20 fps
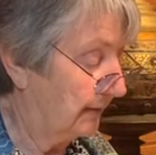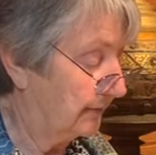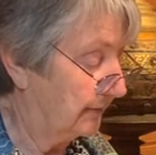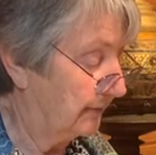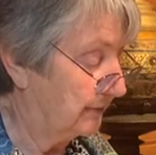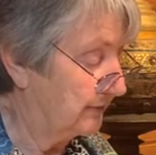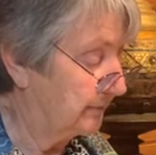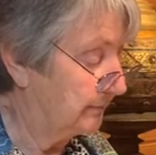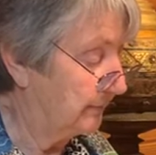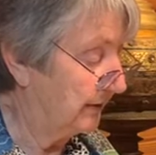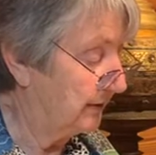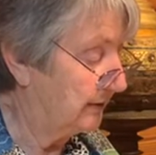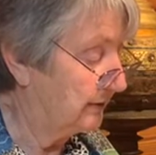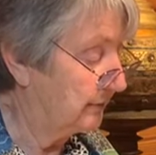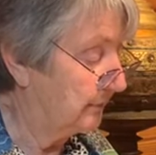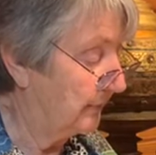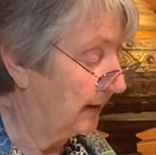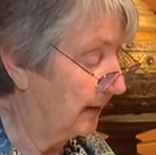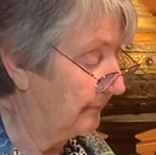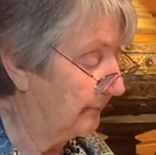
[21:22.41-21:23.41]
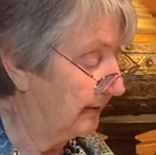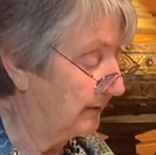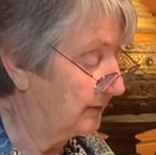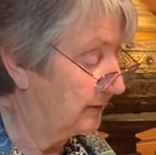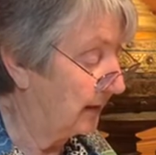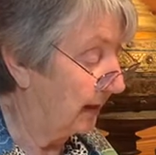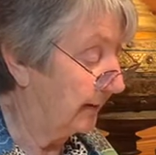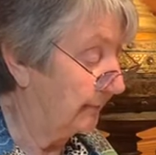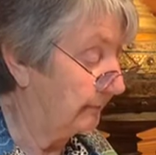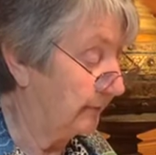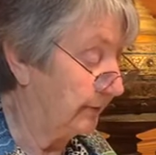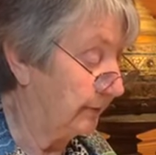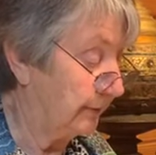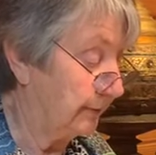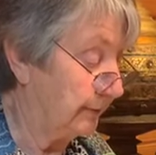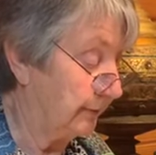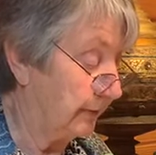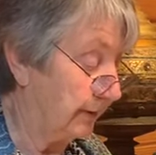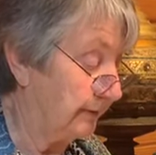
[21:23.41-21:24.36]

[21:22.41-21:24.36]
Their speech may be timely or